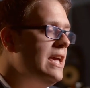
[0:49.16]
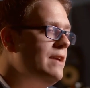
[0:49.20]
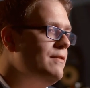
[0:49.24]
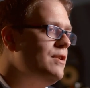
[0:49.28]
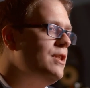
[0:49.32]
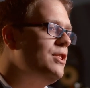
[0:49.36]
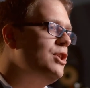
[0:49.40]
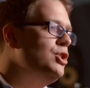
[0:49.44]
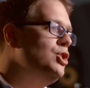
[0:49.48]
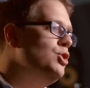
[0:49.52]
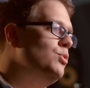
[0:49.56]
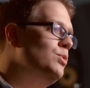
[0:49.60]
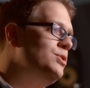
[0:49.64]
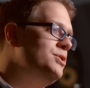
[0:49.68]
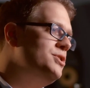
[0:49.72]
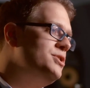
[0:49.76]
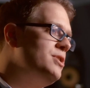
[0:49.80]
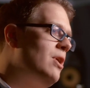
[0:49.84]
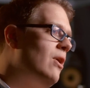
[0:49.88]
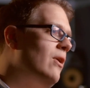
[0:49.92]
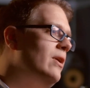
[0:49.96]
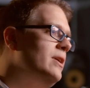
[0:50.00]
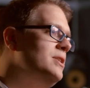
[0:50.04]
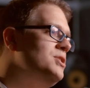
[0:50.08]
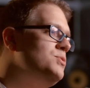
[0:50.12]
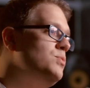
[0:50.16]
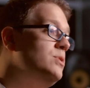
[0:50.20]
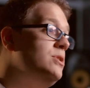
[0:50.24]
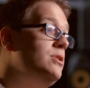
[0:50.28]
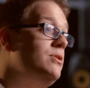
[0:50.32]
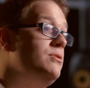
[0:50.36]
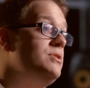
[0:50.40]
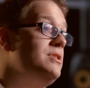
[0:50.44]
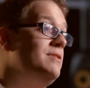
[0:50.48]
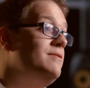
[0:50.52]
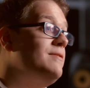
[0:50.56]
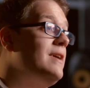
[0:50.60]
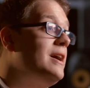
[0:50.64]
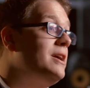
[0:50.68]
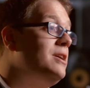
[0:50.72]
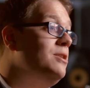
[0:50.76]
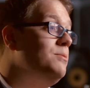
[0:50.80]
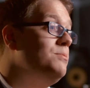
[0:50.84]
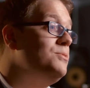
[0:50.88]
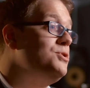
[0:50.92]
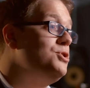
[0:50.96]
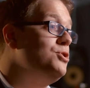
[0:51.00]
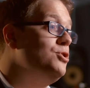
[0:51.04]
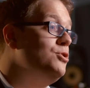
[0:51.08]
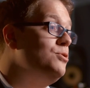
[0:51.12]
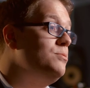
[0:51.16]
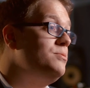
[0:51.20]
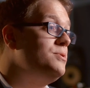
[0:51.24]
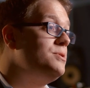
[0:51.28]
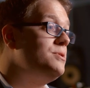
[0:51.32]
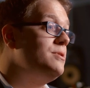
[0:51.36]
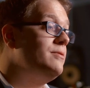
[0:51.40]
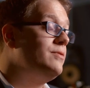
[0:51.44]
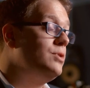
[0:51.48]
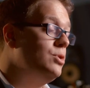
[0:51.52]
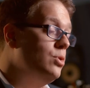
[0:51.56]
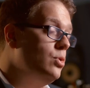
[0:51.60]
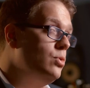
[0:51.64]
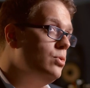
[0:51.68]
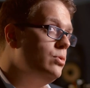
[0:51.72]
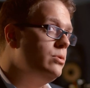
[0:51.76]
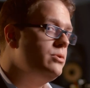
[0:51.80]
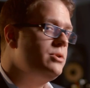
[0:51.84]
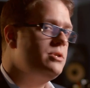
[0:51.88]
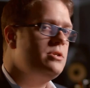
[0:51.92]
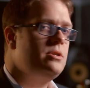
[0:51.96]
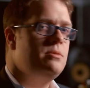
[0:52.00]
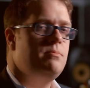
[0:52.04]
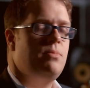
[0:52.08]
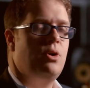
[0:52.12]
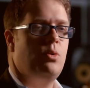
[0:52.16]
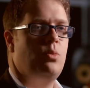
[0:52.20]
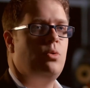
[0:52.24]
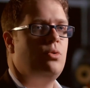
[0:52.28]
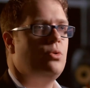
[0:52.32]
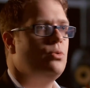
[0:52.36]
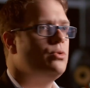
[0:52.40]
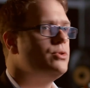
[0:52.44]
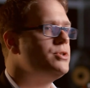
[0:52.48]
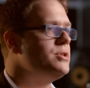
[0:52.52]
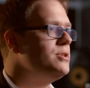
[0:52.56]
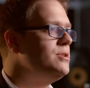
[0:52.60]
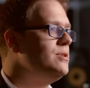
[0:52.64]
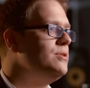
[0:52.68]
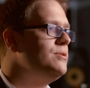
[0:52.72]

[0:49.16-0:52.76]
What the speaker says: Even in the newer designs, we're using vacuum tubes, of course, but we're also